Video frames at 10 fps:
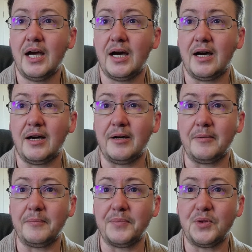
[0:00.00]

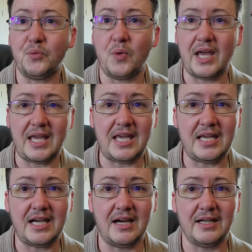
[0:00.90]
um, the way he
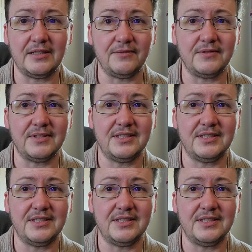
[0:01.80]
kind of